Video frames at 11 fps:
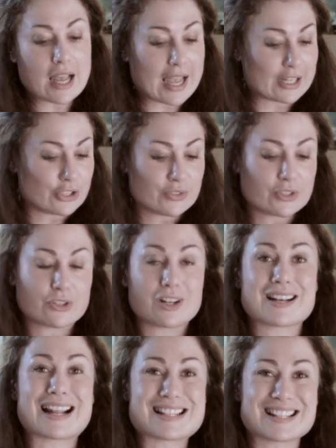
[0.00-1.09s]
and you've still got
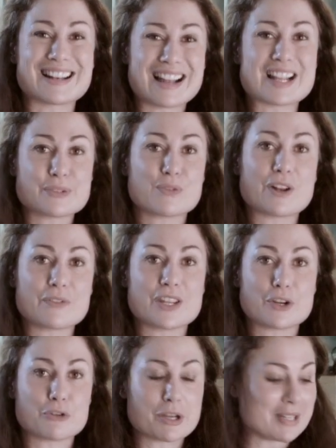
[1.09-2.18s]
a nice, light,
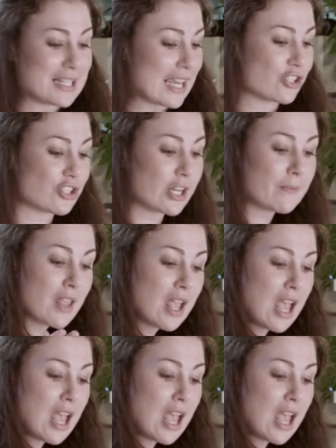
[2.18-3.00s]
fluffy, creamy texture.